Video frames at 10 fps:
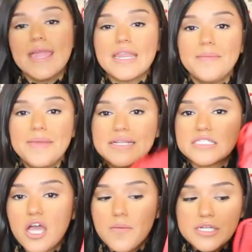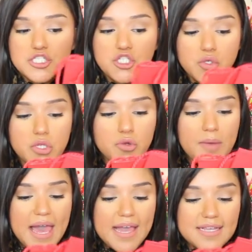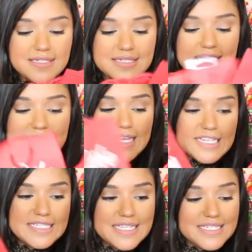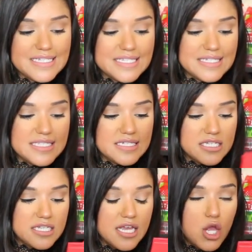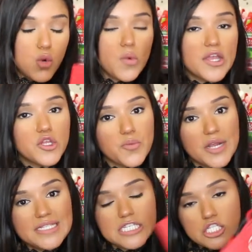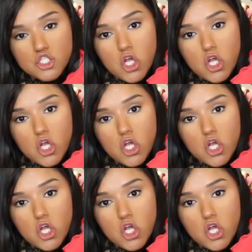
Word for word: And I picked up two little bags. They say Tis the Season, regular price a